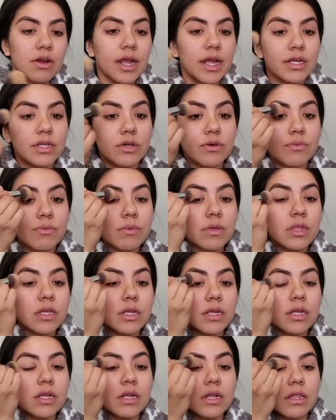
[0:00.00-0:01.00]
I don't really
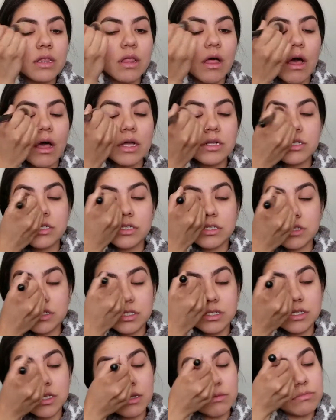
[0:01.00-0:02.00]
need a lot just
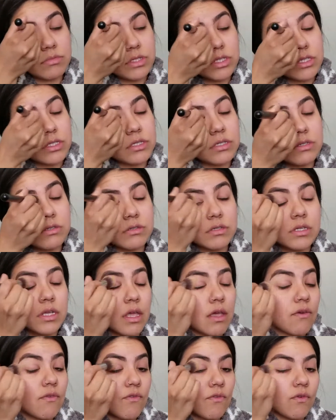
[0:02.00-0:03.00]
because I'm just using
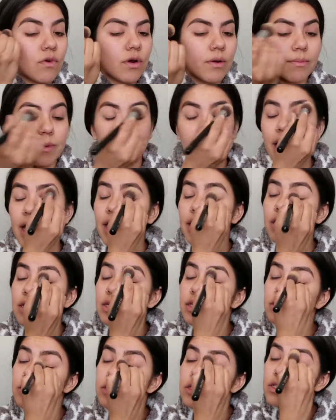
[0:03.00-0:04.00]
it for my
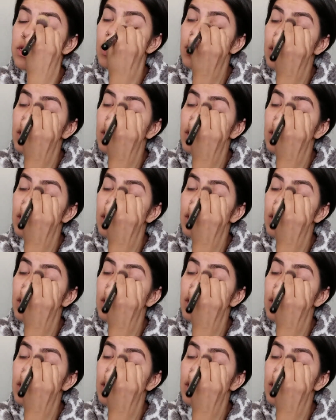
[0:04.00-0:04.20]
eyelids.